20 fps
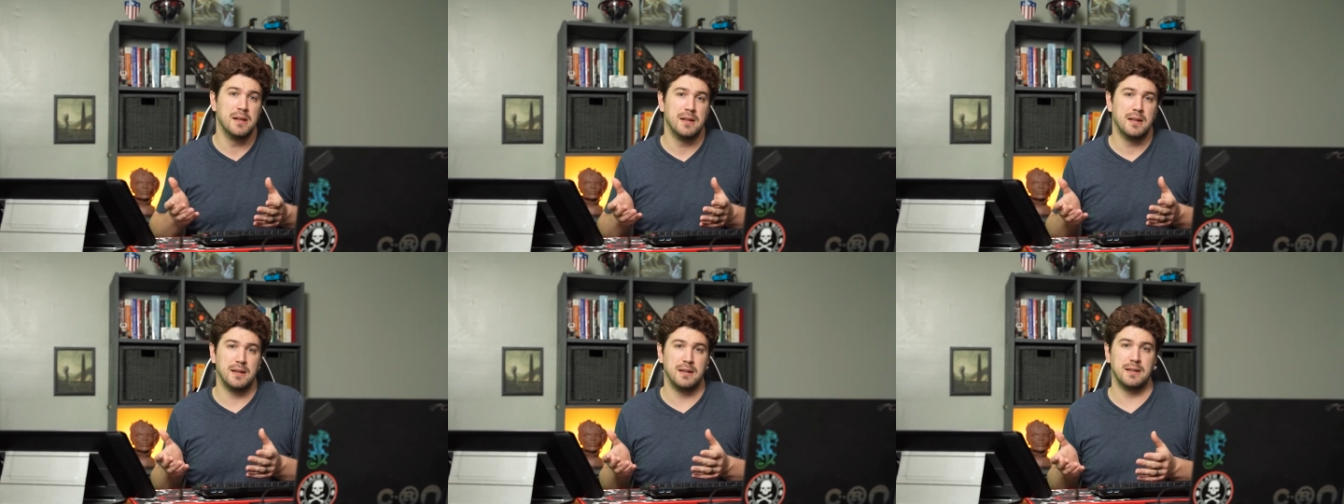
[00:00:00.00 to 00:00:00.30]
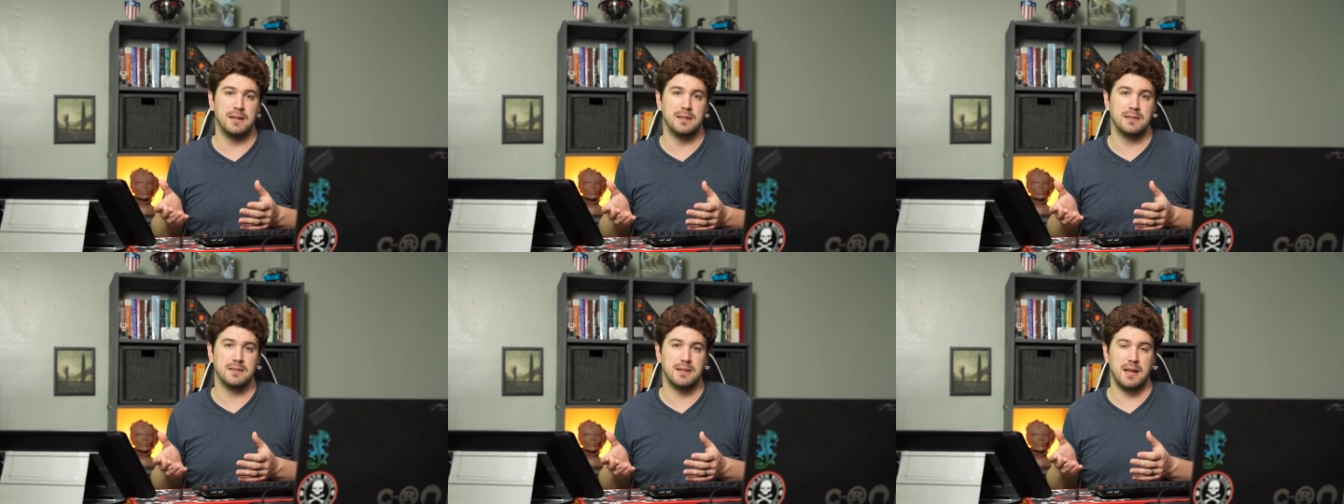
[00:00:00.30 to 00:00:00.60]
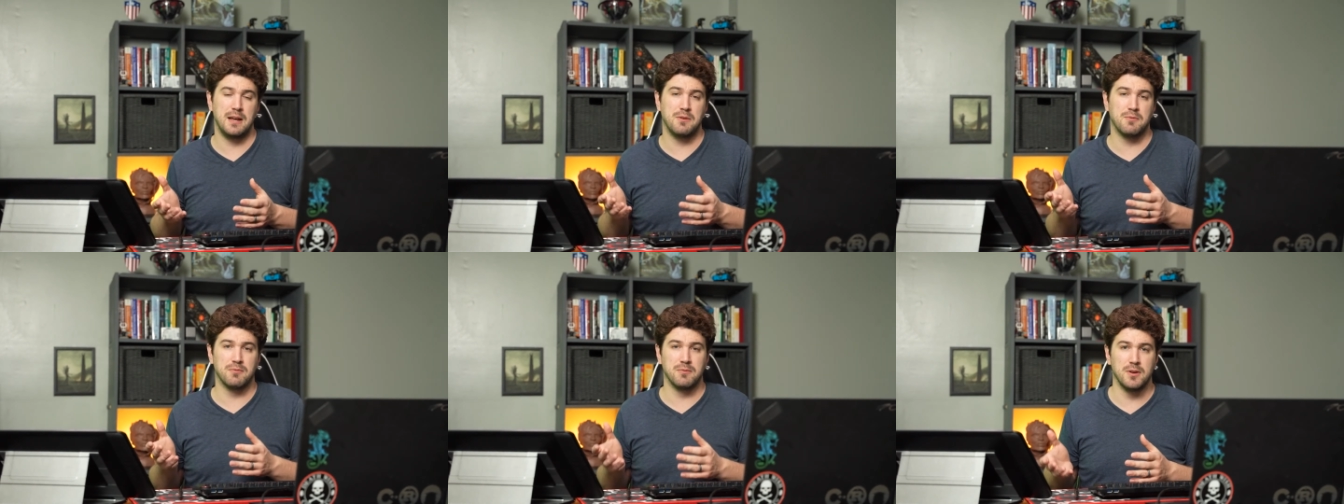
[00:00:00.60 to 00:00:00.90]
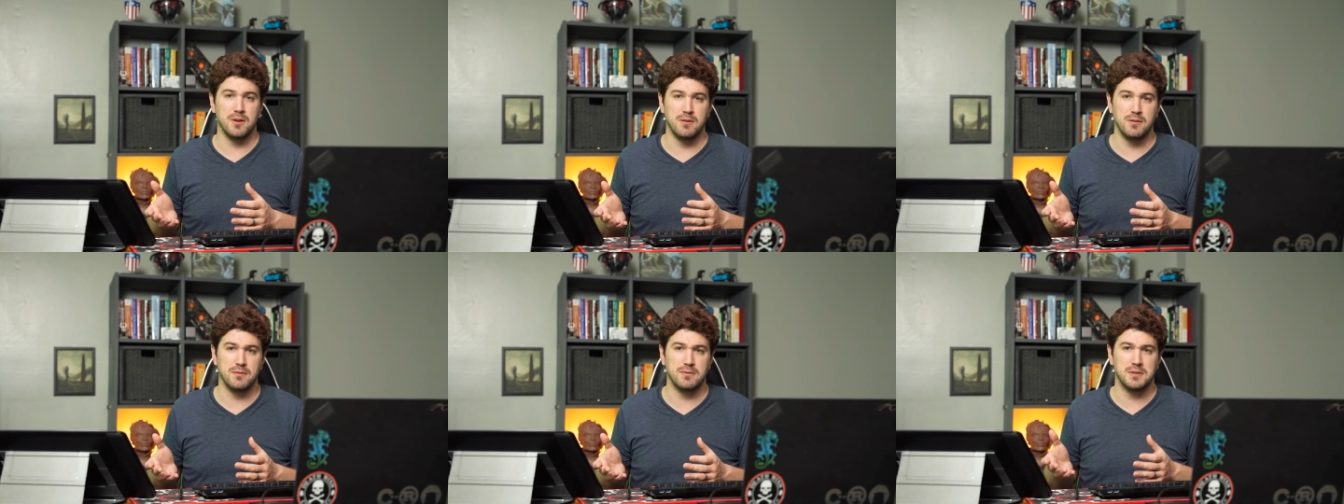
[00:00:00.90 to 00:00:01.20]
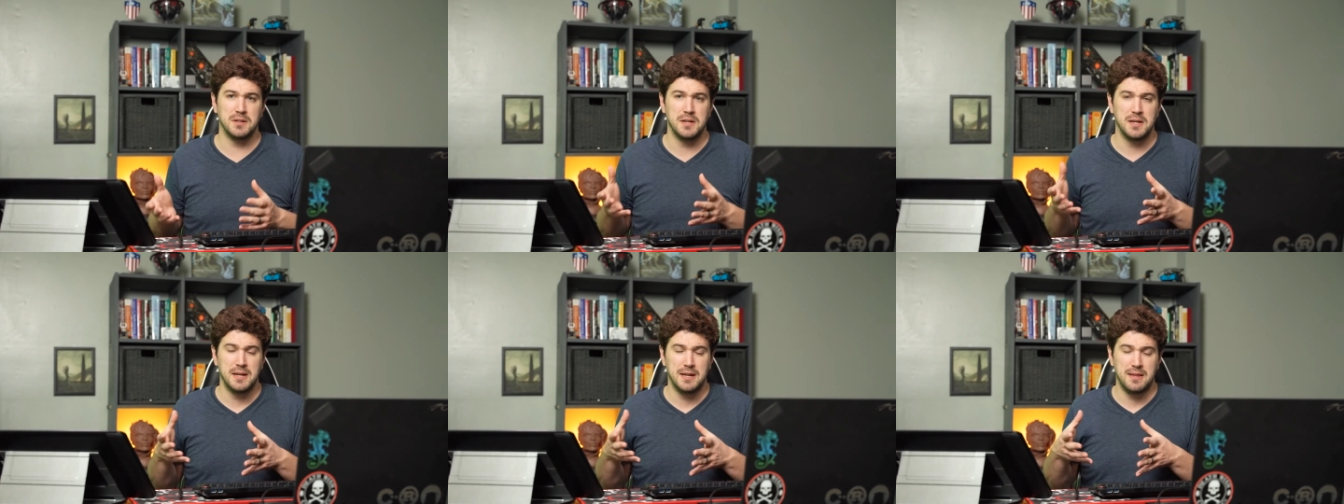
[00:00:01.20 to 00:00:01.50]
It's a
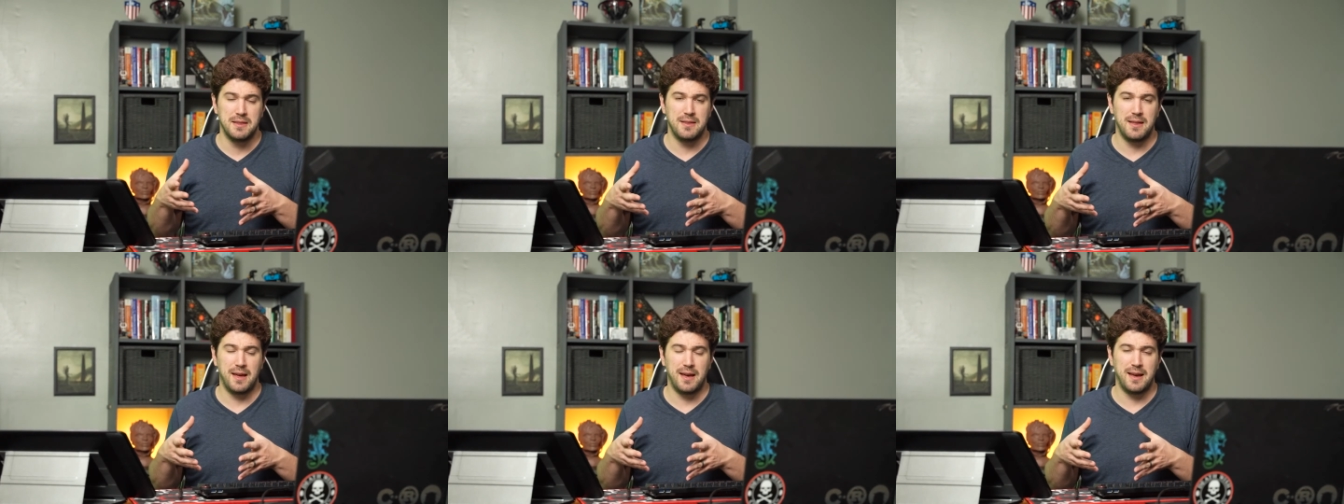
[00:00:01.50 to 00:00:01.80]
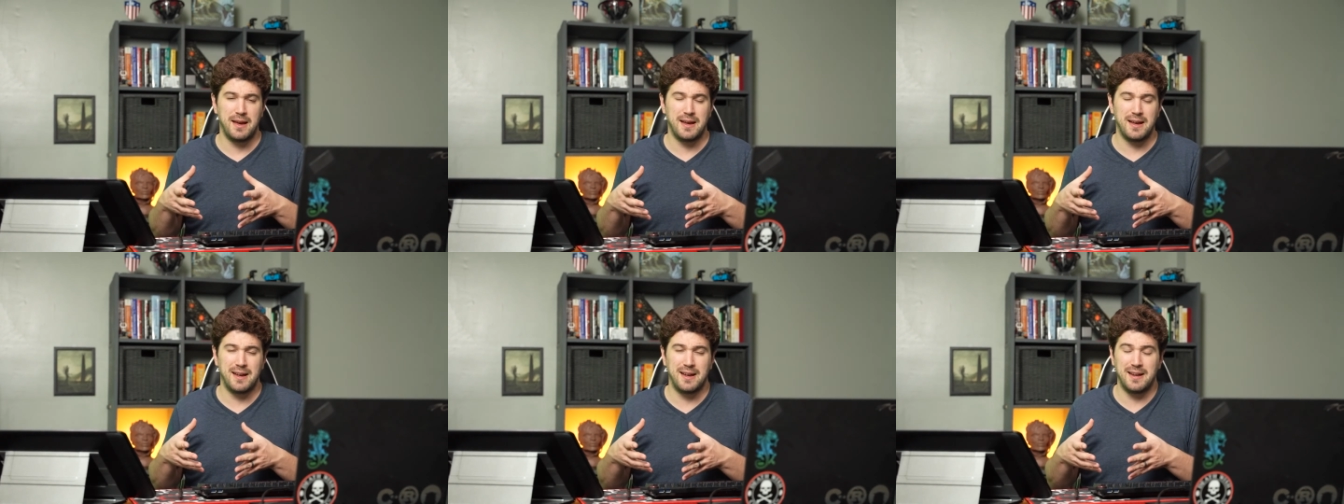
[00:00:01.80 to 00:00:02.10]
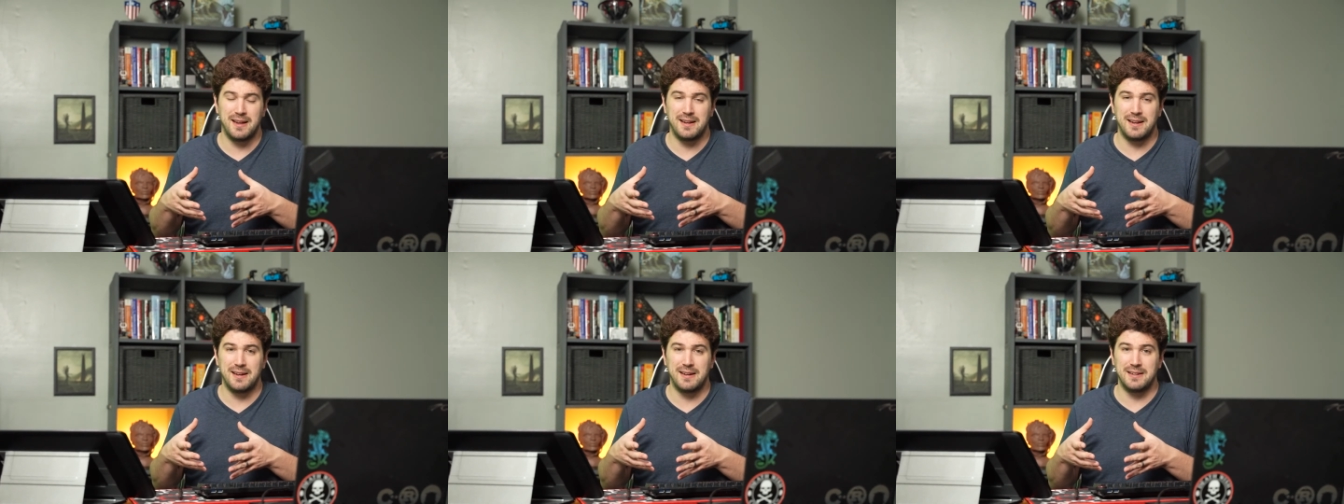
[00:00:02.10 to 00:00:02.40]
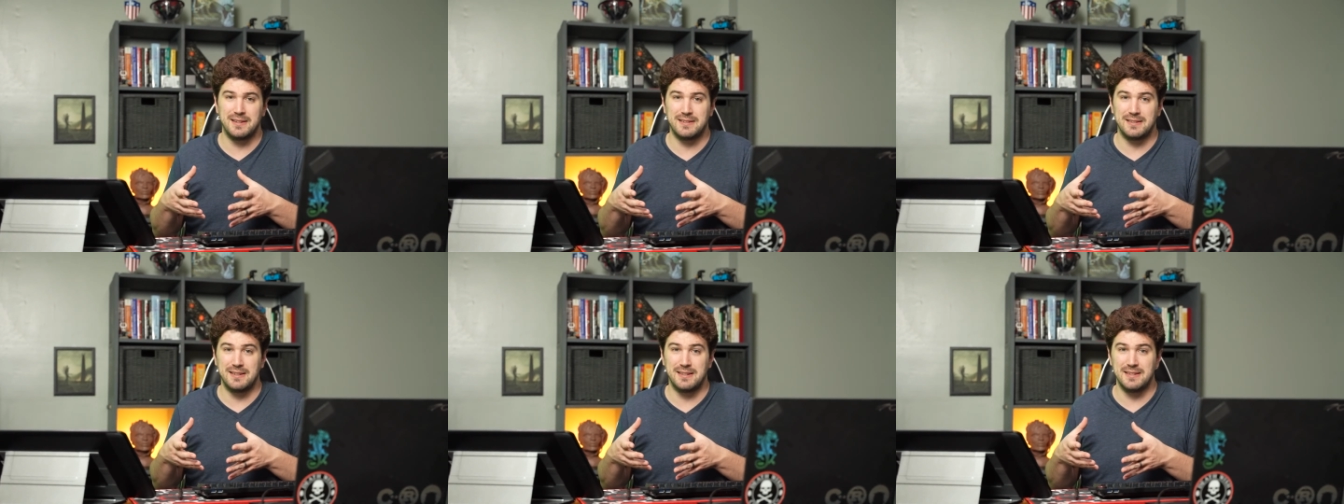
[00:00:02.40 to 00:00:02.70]
root that